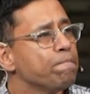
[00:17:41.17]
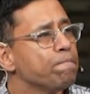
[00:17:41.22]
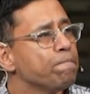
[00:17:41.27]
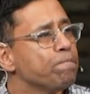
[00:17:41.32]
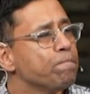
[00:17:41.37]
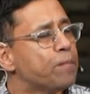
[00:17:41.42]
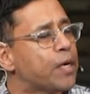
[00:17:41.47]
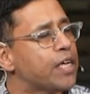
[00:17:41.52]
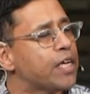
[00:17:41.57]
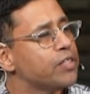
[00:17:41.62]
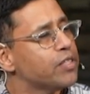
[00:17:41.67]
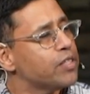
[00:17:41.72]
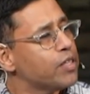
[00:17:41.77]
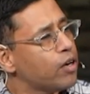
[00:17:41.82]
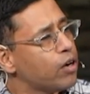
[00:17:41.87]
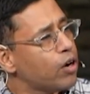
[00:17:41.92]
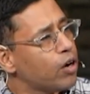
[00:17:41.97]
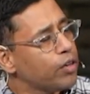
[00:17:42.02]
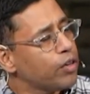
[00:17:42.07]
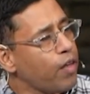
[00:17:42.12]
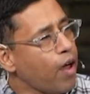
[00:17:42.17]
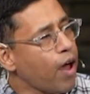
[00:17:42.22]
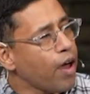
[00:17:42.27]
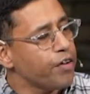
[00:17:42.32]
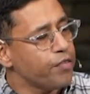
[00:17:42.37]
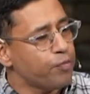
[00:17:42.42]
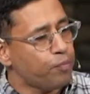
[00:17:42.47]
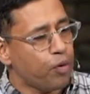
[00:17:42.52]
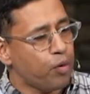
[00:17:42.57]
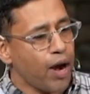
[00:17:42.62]
Because there are a lot
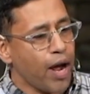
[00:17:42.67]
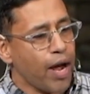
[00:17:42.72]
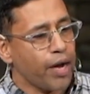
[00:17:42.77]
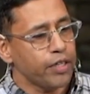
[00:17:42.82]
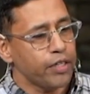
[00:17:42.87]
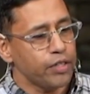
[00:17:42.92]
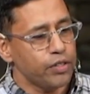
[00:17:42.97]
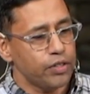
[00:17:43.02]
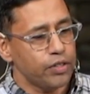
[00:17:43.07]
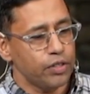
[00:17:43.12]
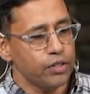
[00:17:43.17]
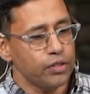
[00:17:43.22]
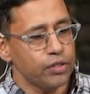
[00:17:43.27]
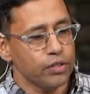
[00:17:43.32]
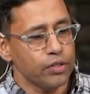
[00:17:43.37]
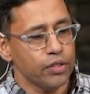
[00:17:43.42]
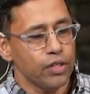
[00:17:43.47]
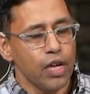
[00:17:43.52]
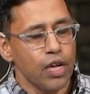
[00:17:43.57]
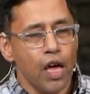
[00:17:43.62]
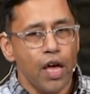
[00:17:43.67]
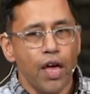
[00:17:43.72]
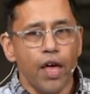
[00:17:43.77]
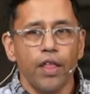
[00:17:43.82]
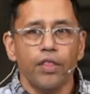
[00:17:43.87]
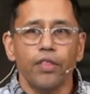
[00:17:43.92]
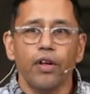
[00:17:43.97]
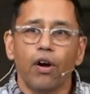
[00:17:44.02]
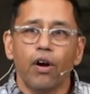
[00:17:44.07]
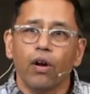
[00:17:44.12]
of practices,
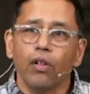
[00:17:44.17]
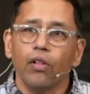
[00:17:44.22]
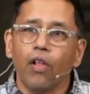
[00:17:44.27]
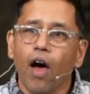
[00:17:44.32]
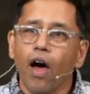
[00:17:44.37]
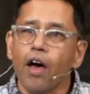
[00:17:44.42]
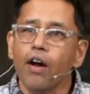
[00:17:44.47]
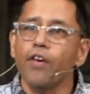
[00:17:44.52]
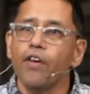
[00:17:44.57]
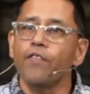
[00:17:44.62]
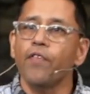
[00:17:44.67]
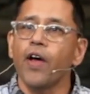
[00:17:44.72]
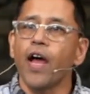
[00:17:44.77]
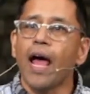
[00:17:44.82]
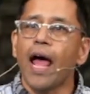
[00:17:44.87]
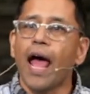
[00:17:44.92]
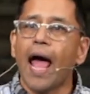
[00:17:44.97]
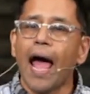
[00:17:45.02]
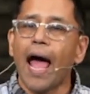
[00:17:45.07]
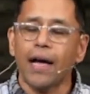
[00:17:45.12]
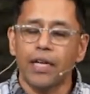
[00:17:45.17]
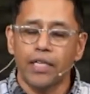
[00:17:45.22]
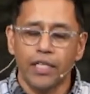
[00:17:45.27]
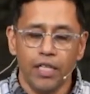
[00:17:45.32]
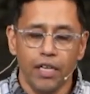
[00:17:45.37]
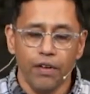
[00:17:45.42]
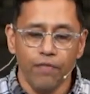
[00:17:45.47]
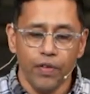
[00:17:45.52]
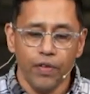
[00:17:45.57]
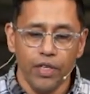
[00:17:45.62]
there are a lot of
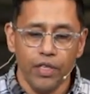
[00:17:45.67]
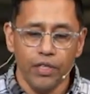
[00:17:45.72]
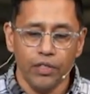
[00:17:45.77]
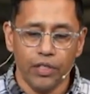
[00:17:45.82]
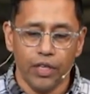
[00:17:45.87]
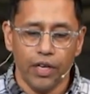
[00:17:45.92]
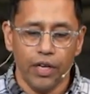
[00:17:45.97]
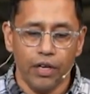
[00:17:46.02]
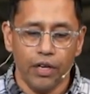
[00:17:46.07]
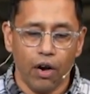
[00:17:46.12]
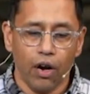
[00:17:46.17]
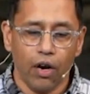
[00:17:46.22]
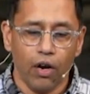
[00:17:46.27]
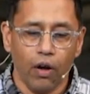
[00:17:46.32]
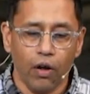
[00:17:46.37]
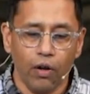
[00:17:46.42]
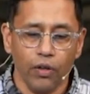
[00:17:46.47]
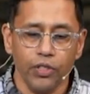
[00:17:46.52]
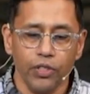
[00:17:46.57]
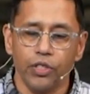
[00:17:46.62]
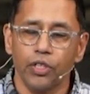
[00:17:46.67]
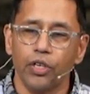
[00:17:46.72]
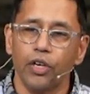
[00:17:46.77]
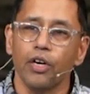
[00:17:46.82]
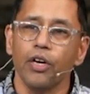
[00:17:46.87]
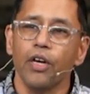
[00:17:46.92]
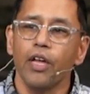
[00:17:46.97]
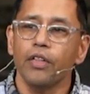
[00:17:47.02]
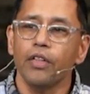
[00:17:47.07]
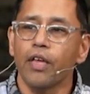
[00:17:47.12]
activities in our culture
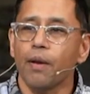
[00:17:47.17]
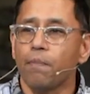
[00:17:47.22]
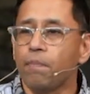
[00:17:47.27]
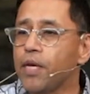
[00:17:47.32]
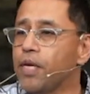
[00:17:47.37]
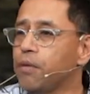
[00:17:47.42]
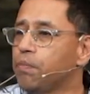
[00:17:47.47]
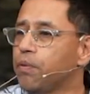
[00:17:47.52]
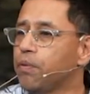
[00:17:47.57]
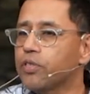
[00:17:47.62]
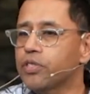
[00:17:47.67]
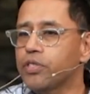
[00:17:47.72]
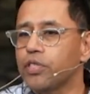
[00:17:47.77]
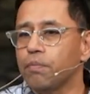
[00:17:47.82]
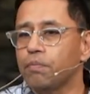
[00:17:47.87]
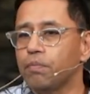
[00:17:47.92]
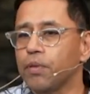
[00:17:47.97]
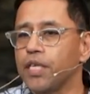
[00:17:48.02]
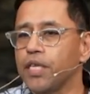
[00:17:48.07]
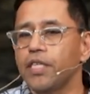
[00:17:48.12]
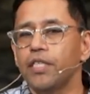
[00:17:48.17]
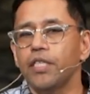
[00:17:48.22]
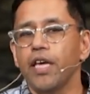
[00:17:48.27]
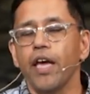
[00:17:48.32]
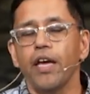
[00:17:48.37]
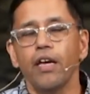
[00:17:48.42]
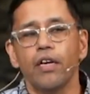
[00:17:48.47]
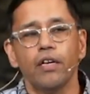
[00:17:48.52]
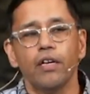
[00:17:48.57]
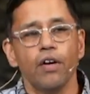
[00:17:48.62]
that people simply
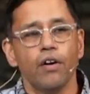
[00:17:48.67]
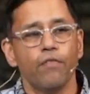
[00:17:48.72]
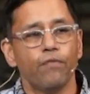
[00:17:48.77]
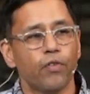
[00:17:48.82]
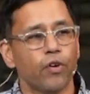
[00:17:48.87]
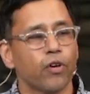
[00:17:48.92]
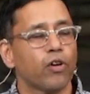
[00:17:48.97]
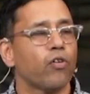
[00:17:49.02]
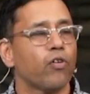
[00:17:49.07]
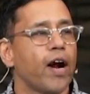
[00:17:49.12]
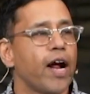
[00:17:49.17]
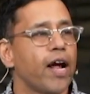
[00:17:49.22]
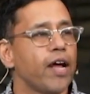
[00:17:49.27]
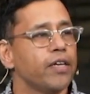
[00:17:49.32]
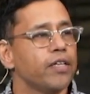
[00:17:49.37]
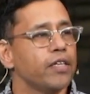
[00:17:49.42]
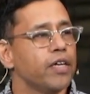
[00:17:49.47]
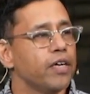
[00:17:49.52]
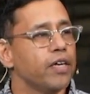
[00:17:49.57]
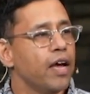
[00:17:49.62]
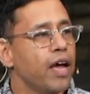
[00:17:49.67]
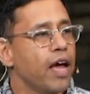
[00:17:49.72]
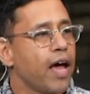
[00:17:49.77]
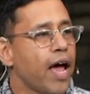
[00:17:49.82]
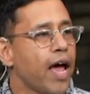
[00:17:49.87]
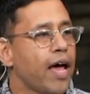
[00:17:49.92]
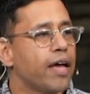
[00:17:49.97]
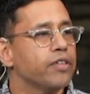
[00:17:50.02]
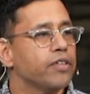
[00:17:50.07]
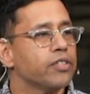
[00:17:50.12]
take for granted
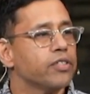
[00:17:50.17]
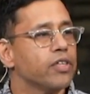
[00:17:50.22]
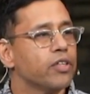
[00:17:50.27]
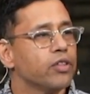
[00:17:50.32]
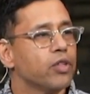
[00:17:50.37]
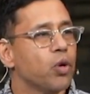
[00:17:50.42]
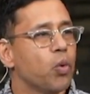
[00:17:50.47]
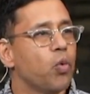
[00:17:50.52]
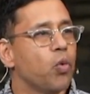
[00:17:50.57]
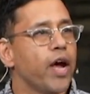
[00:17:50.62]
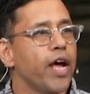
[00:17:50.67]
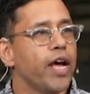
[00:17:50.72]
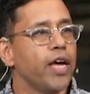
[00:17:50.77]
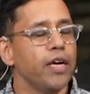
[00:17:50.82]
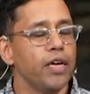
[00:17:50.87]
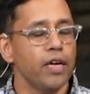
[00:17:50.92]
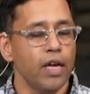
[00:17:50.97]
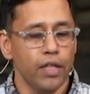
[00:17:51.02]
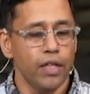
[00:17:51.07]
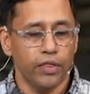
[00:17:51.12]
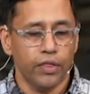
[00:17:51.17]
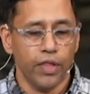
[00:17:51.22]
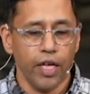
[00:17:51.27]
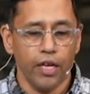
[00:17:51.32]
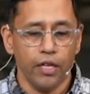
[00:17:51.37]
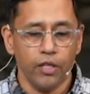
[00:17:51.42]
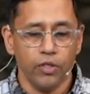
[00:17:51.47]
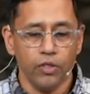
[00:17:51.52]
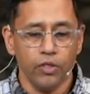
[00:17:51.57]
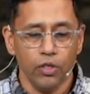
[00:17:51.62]
as the way
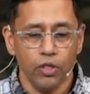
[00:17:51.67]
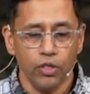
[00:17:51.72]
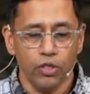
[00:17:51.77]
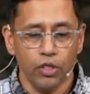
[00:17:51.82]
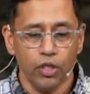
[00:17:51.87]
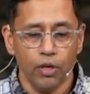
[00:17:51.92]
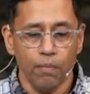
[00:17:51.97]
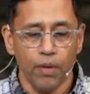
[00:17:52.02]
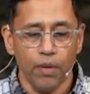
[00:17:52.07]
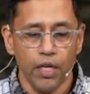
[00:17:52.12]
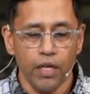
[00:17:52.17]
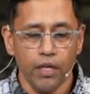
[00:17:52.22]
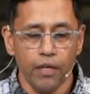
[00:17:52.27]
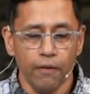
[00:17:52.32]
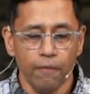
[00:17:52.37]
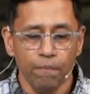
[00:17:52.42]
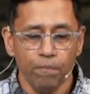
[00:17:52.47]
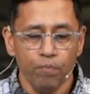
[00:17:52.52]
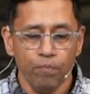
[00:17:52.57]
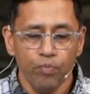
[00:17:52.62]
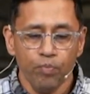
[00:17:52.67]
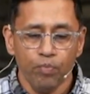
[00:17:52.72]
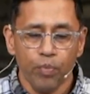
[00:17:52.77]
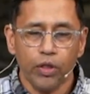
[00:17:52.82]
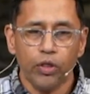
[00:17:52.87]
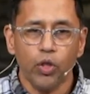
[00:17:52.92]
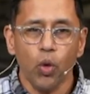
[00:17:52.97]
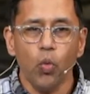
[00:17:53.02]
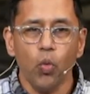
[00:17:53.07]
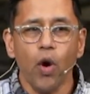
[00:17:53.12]
things should be. But
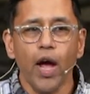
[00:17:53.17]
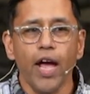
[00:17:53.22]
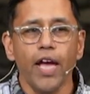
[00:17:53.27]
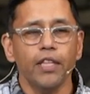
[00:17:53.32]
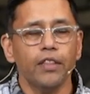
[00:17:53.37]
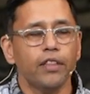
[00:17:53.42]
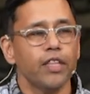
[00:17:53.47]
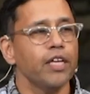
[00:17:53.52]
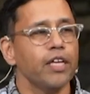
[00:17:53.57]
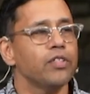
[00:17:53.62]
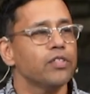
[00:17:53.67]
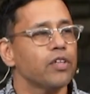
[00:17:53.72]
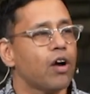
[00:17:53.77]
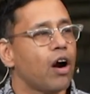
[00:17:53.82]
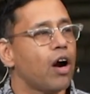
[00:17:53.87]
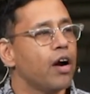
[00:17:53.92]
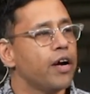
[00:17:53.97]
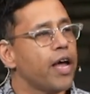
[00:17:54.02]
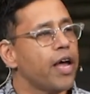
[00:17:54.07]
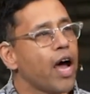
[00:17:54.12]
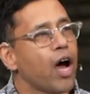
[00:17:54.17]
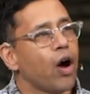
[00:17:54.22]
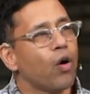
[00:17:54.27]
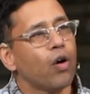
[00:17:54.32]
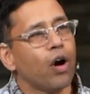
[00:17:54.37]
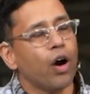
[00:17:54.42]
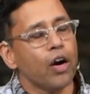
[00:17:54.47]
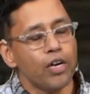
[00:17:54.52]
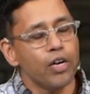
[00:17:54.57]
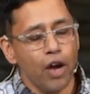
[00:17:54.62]
the way things are now
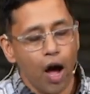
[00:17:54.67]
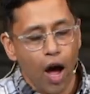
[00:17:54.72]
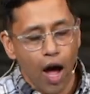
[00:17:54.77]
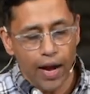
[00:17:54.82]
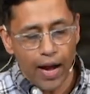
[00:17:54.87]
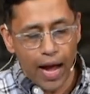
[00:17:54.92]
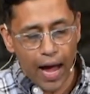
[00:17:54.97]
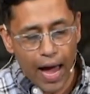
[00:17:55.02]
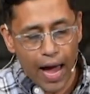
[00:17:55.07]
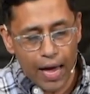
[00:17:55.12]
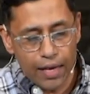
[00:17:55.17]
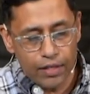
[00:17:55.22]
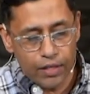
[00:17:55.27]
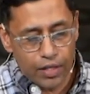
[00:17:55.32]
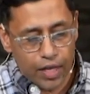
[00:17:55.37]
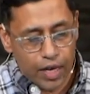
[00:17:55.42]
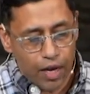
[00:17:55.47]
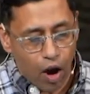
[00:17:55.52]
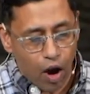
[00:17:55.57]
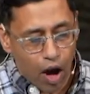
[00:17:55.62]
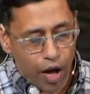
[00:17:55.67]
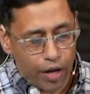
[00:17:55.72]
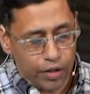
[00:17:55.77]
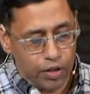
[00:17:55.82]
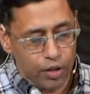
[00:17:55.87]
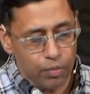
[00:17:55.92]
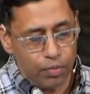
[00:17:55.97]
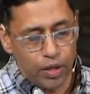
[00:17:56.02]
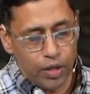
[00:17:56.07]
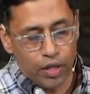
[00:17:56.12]
are not as they ought
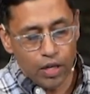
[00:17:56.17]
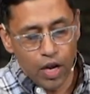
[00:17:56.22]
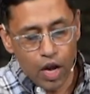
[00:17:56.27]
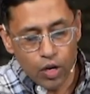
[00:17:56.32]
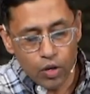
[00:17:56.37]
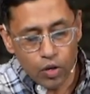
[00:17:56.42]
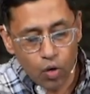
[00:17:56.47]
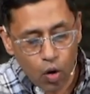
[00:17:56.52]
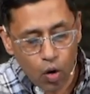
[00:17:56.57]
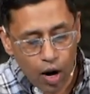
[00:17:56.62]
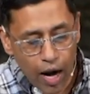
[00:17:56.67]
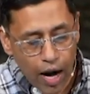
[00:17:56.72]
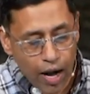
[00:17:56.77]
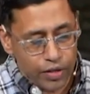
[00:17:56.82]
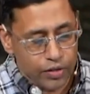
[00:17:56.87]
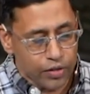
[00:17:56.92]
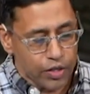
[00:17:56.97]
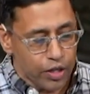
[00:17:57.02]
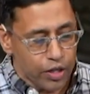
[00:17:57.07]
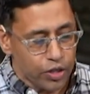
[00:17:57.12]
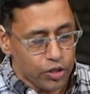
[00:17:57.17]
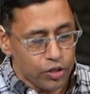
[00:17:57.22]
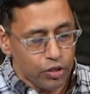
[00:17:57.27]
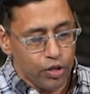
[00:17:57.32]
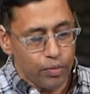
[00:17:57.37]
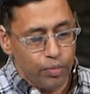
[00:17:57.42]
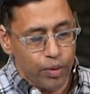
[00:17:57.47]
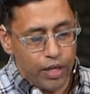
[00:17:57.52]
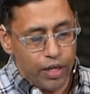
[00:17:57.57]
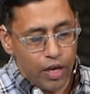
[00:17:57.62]
to be, nor as they should
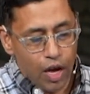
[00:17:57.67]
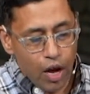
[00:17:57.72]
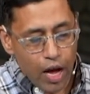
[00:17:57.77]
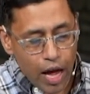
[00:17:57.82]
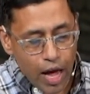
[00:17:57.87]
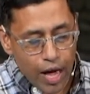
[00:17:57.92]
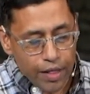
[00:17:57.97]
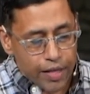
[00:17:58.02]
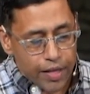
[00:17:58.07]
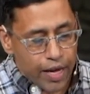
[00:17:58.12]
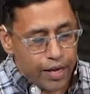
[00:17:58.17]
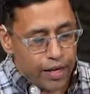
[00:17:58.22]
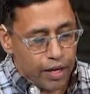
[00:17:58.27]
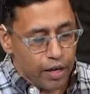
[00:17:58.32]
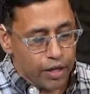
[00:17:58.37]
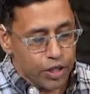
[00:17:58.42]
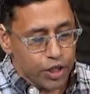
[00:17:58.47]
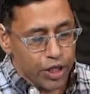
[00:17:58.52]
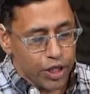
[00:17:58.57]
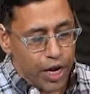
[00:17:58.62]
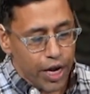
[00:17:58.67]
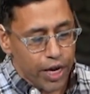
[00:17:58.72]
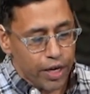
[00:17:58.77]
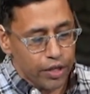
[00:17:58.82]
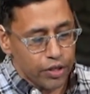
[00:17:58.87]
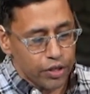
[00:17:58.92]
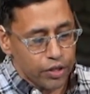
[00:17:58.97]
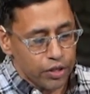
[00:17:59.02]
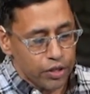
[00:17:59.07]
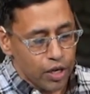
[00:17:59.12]
be, and they can
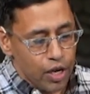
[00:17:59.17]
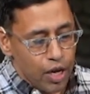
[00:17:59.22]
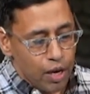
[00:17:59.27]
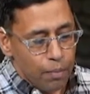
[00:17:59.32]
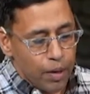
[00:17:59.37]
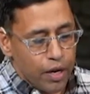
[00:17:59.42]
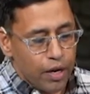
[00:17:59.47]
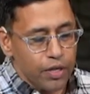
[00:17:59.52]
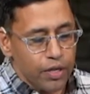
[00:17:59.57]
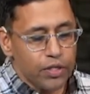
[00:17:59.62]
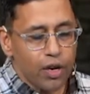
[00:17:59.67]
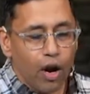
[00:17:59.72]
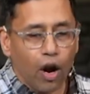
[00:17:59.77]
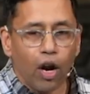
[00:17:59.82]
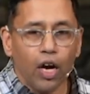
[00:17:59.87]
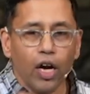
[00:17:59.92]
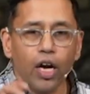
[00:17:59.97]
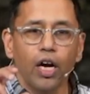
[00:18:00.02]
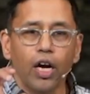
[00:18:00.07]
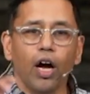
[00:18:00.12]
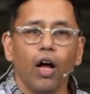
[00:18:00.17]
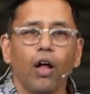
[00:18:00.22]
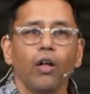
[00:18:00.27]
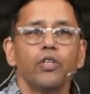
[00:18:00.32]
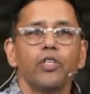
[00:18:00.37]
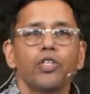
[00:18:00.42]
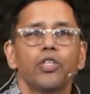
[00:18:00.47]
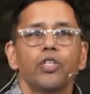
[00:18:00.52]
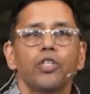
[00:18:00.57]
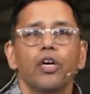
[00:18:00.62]
change because our
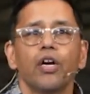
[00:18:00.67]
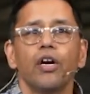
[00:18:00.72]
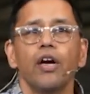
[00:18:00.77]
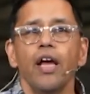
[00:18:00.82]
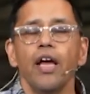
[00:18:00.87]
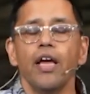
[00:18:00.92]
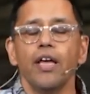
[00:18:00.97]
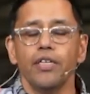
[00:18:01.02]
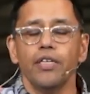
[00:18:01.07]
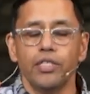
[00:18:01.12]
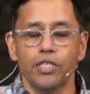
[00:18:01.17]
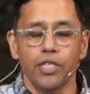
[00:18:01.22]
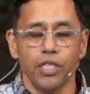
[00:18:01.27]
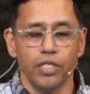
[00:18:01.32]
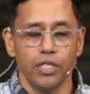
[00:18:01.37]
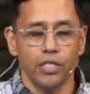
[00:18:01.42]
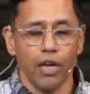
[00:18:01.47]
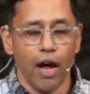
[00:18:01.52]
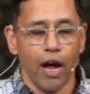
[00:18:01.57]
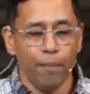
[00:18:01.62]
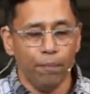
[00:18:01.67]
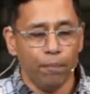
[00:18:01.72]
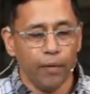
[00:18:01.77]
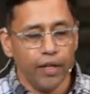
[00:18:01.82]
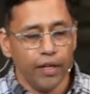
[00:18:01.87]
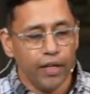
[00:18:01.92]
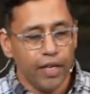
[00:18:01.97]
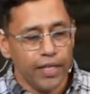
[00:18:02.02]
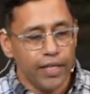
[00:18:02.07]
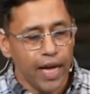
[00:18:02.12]
culture is
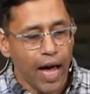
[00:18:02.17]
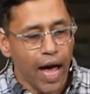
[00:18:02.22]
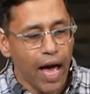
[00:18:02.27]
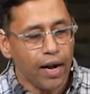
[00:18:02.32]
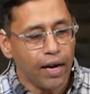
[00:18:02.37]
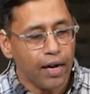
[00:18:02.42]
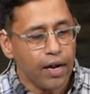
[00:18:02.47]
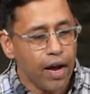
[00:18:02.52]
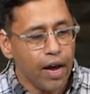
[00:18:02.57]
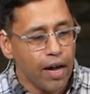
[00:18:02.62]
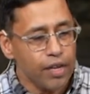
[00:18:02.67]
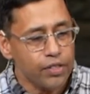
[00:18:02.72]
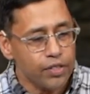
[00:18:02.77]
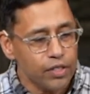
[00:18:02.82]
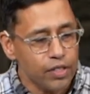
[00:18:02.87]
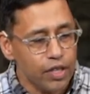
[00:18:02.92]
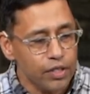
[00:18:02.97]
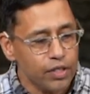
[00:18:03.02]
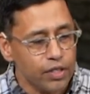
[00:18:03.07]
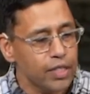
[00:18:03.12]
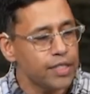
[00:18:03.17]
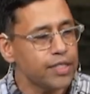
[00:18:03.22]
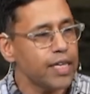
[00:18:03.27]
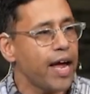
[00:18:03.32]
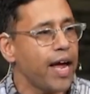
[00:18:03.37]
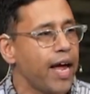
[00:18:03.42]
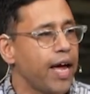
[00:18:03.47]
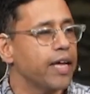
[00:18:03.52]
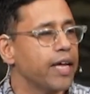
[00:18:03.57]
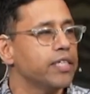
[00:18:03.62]
discipling and catechizing us into
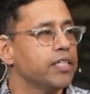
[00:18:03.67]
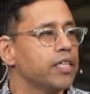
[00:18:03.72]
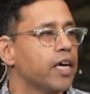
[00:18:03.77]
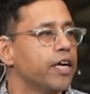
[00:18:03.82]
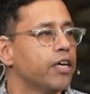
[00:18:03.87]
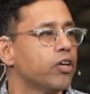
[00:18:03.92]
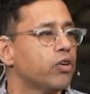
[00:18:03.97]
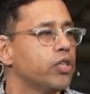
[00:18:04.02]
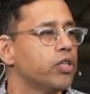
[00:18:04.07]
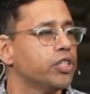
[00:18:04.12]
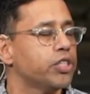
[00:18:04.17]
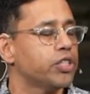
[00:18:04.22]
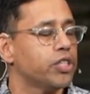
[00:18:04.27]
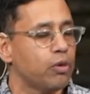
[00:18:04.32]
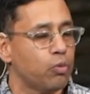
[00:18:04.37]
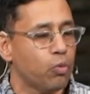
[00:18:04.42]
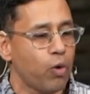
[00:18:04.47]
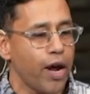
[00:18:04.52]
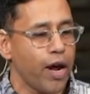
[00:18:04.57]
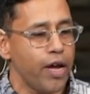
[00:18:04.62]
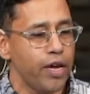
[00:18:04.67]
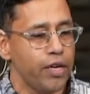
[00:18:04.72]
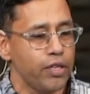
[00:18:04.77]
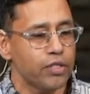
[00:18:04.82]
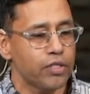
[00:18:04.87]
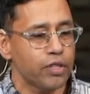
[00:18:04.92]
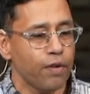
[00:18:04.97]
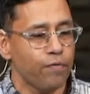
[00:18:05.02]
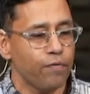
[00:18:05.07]
anti Christian ways of